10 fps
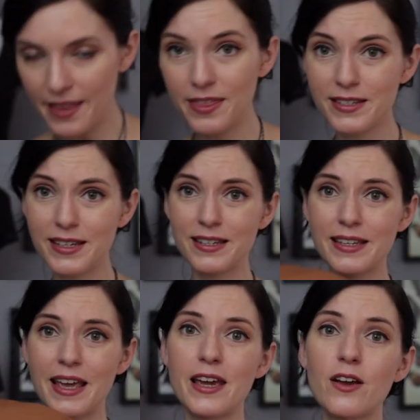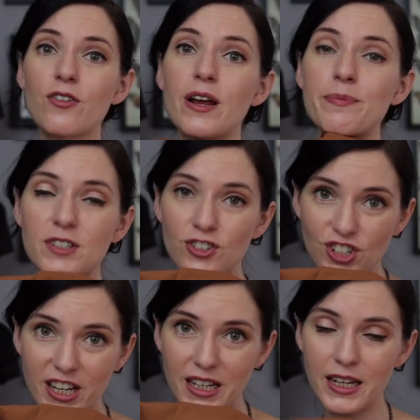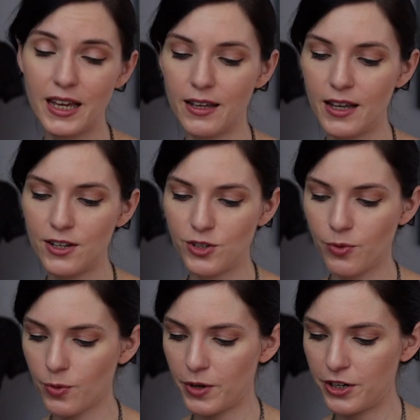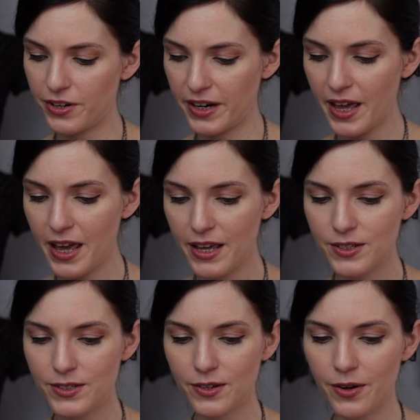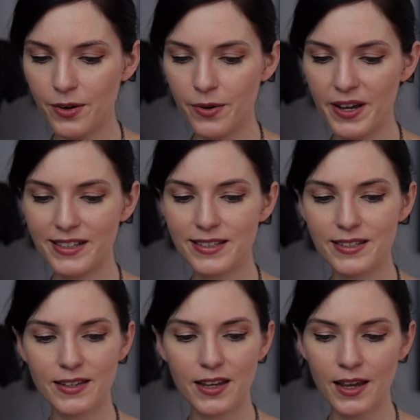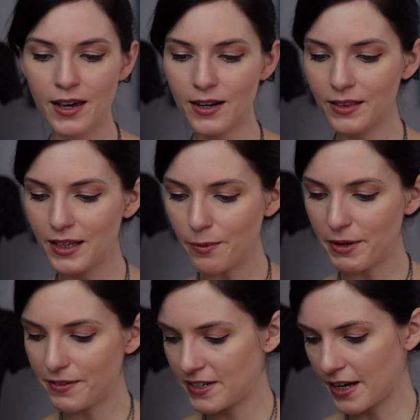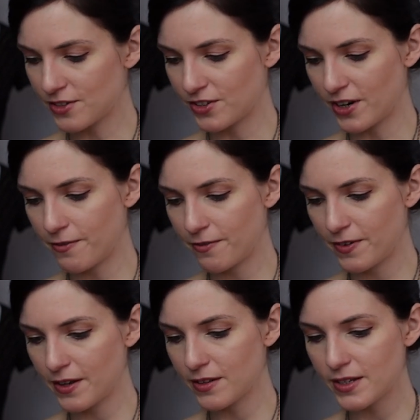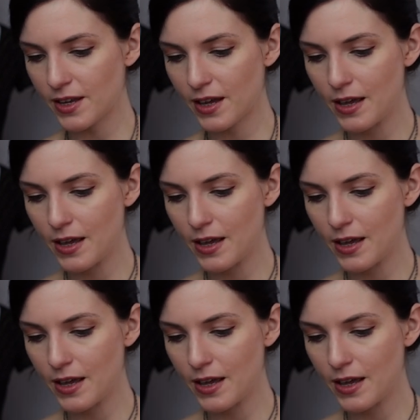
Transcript: And this is a crepe de chine, in case you were wondering. So it's got a little bit of texture. It feels,